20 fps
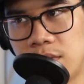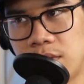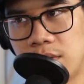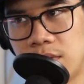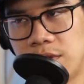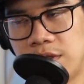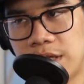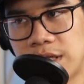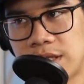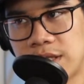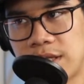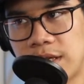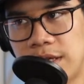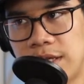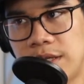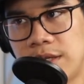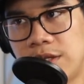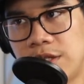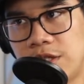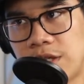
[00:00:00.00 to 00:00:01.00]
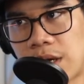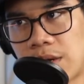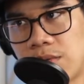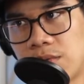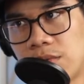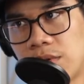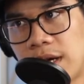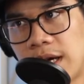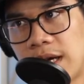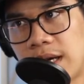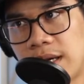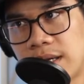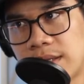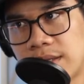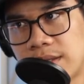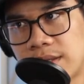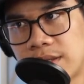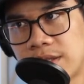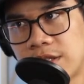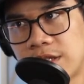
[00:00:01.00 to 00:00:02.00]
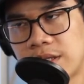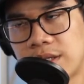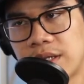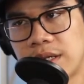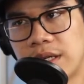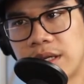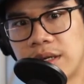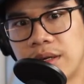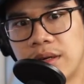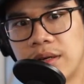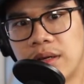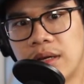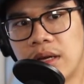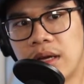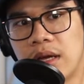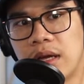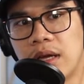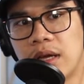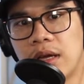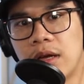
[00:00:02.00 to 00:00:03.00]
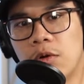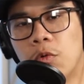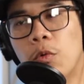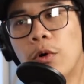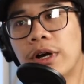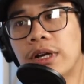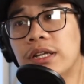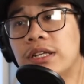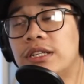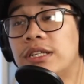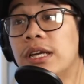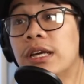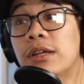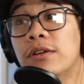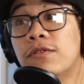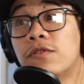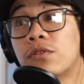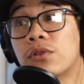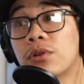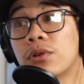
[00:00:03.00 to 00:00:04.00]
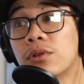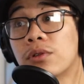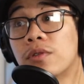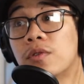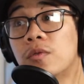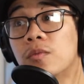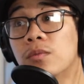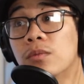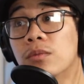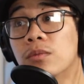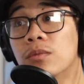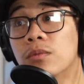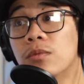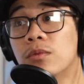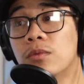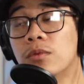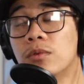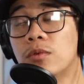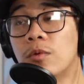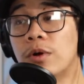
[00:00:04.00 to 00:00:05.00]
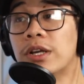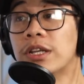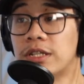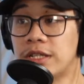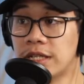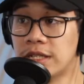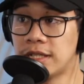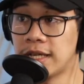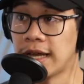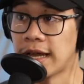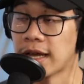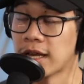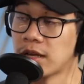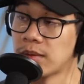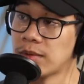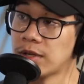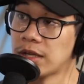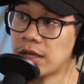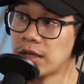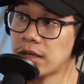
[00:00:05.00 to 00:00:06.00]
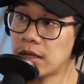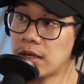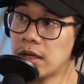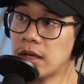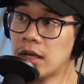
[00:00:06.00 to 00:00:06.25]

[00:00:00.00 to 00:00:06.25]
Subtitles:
Just in general eyes, just in what it did to anime,